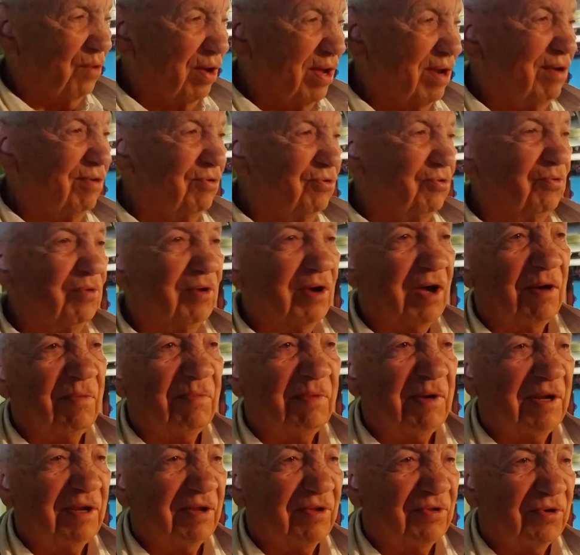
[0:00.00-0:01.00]
why don't you come
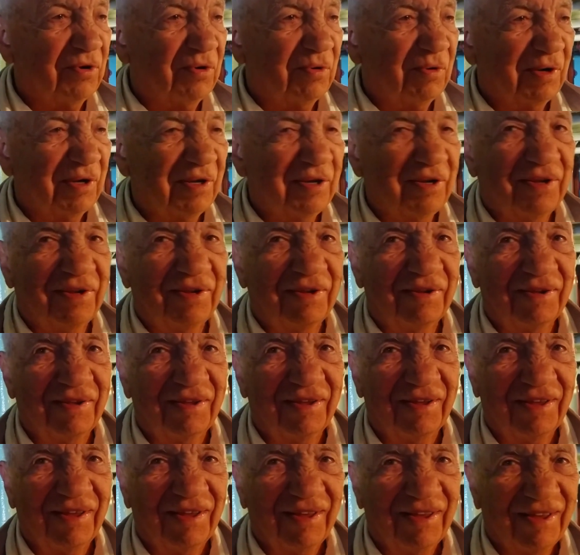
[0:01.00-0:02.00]
in and do it
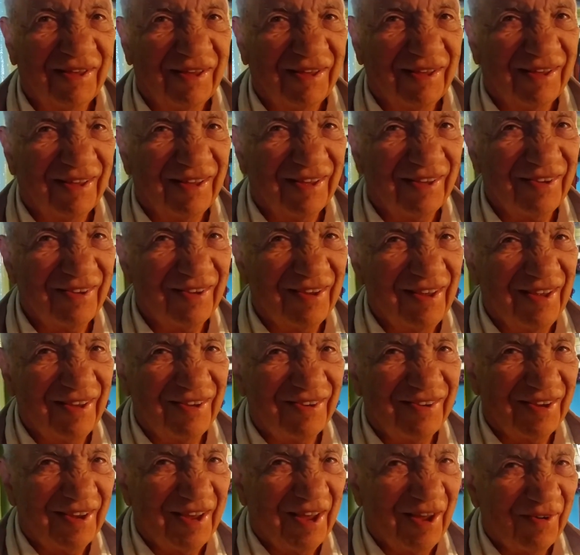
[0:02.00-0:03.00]
mm-hmm. and
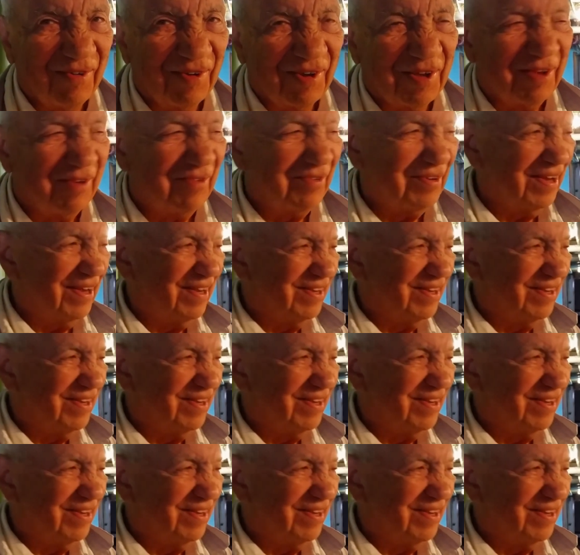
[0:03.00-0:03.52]
see how it comes?